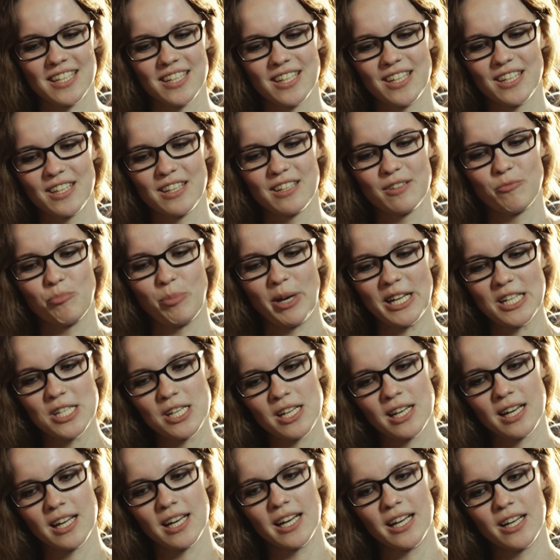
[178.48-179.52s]
a
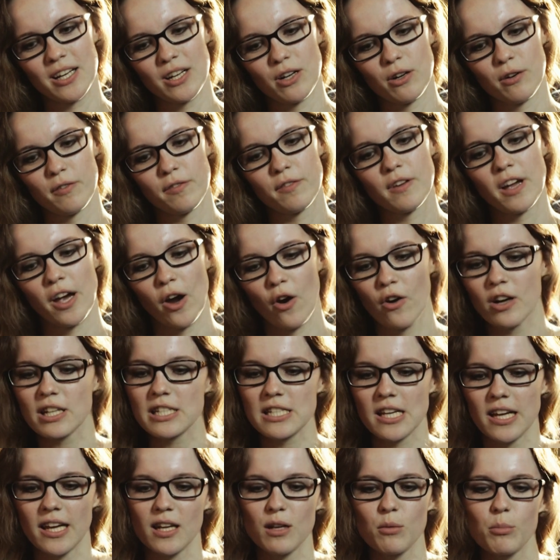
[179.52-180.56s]
Bachelor of
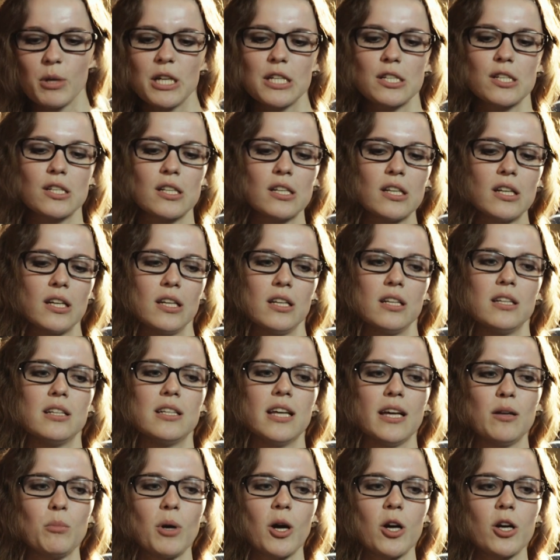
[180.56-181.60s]
Character Animation in
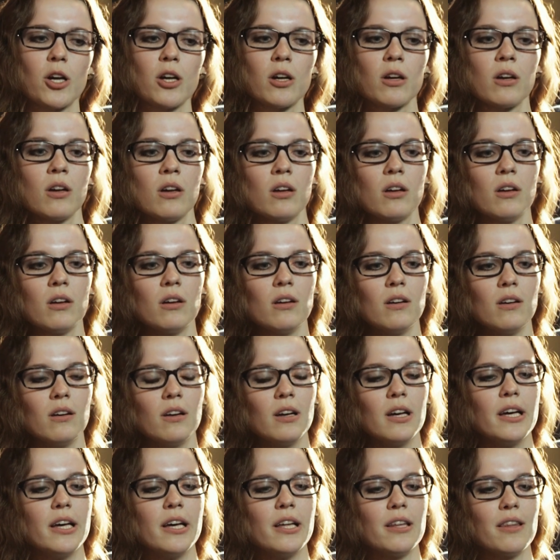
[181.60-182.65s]
Denmark
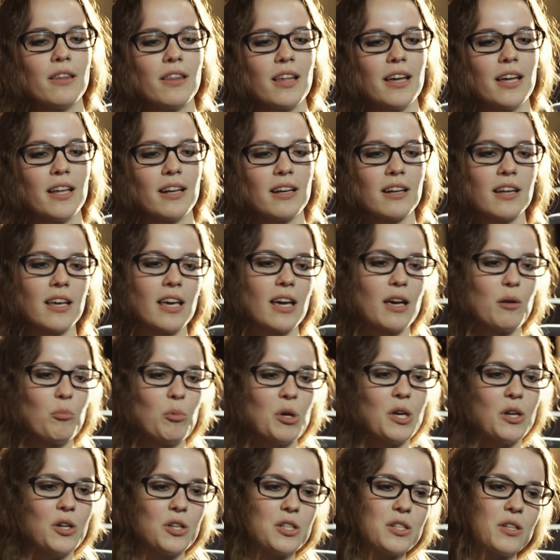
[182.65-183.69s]
and then came
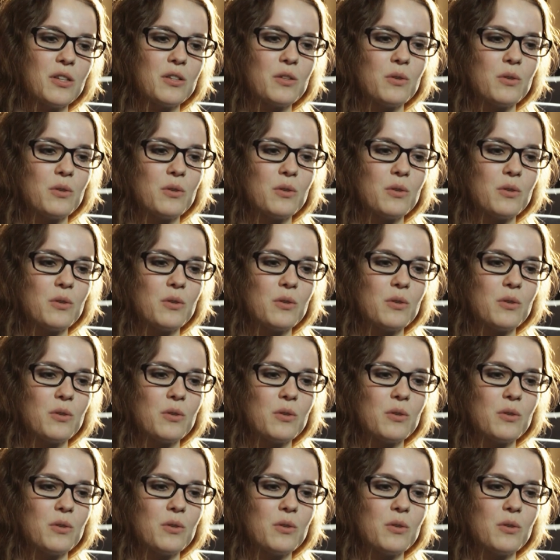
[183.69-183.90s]
here to